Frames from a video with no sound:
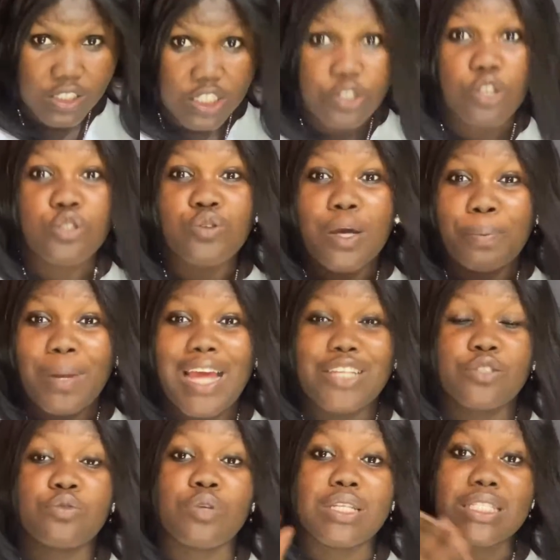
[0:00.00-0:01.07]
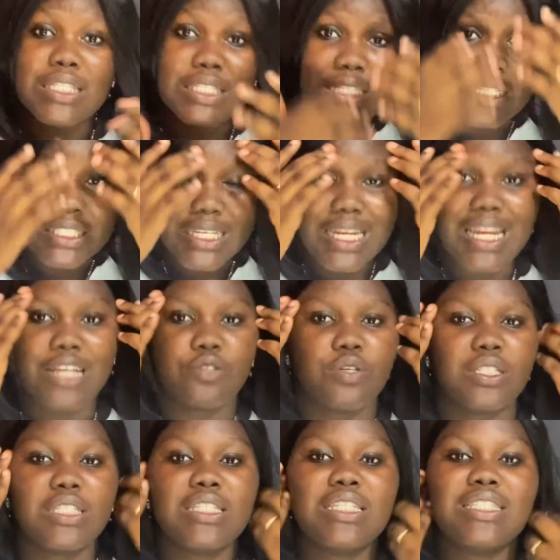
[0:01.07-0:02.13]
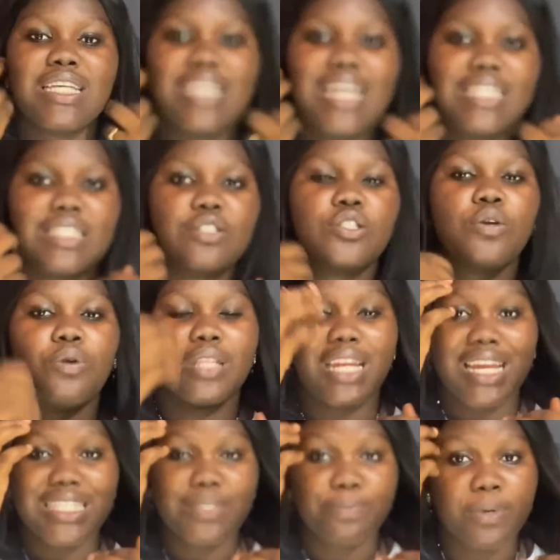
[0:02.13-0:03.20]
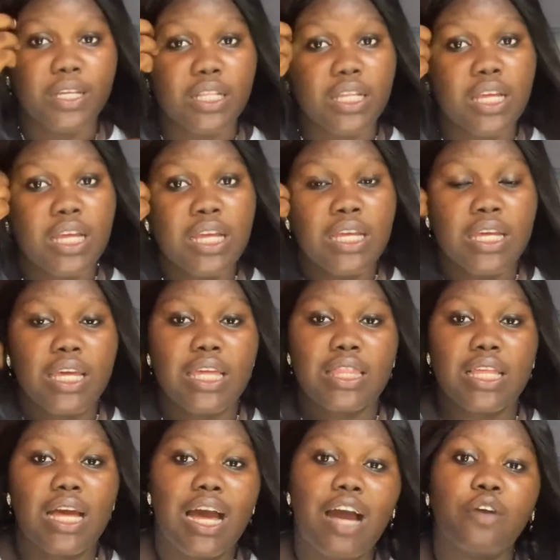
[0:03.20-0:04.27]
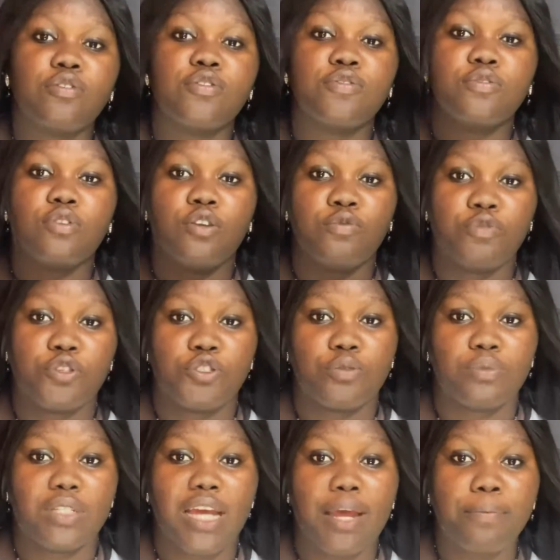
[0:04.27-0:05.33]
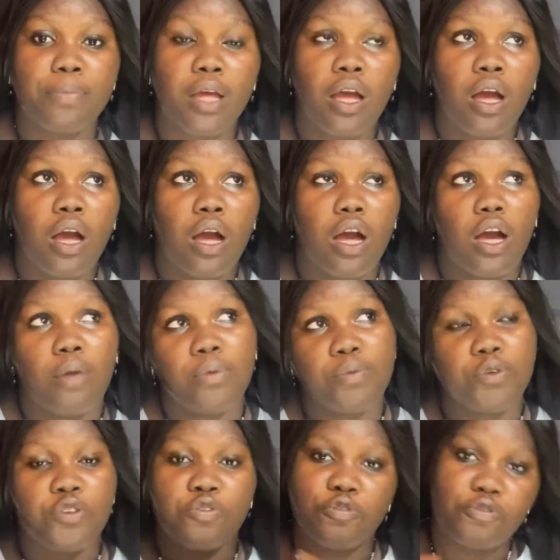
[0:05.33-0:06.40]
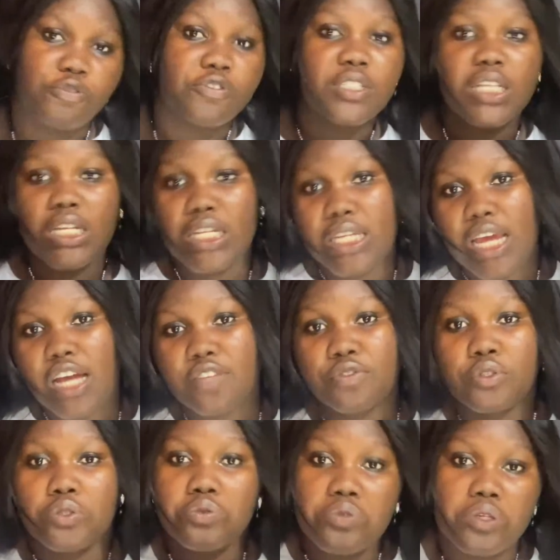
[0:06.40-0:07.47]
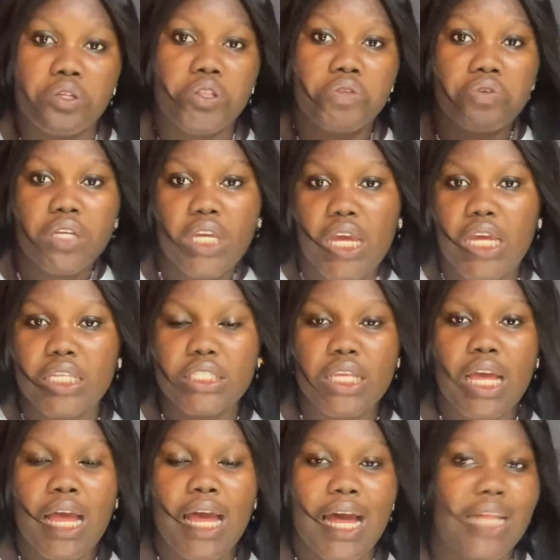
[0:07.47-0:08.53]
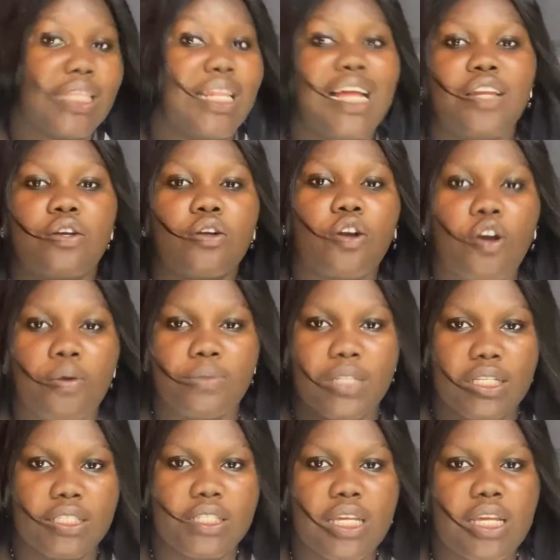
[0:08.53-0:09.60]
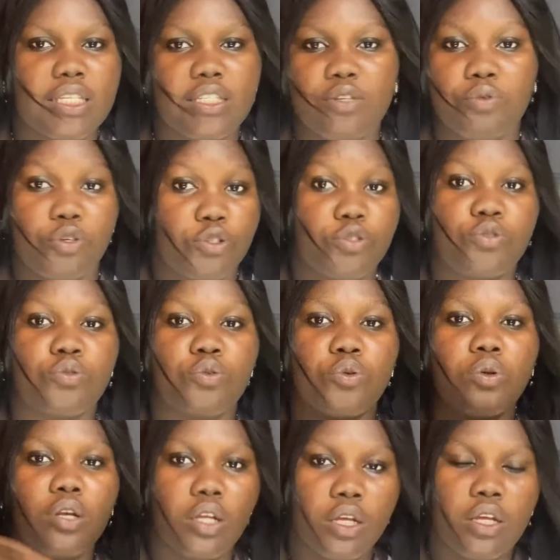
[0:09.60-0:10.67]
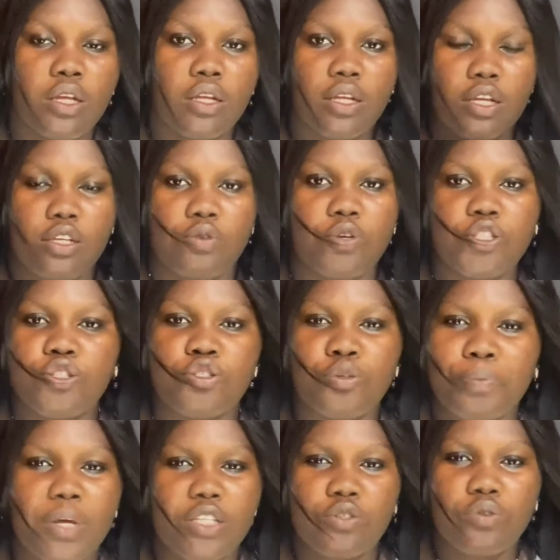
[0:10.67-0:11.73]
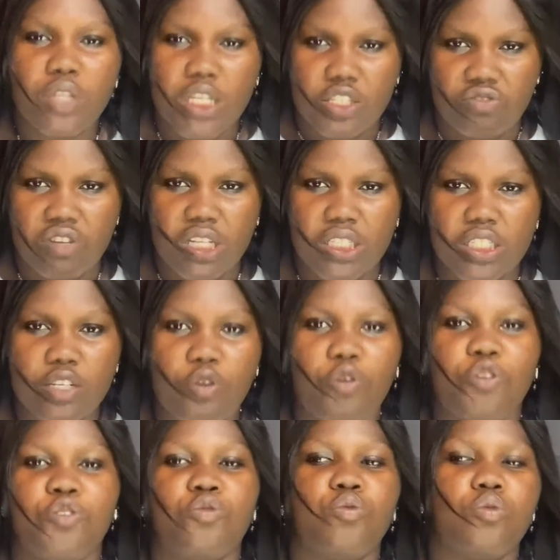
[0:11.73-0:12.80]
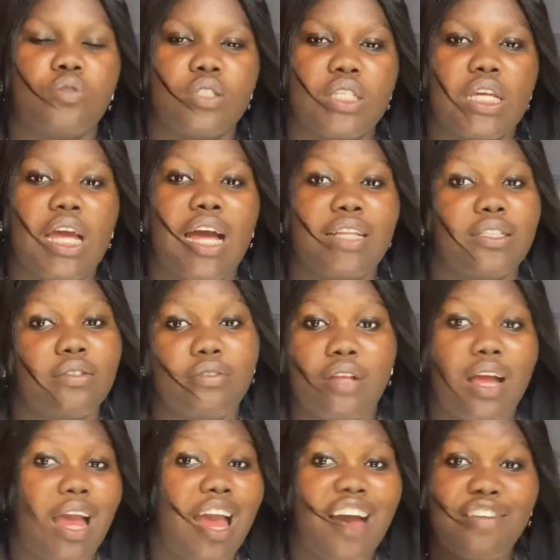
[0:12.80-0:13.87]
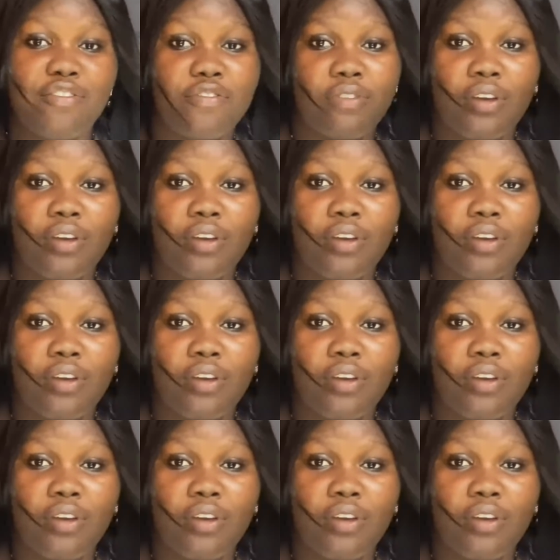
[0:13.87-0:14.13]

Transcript: also applies to a sitting tenant. So a sitting tenant is someone that has been in the house for some time. Maybe you've stayed in the house for 2 or 3 years, and the landlord comes and says he wants you to pay 2 years rent, or you say, I have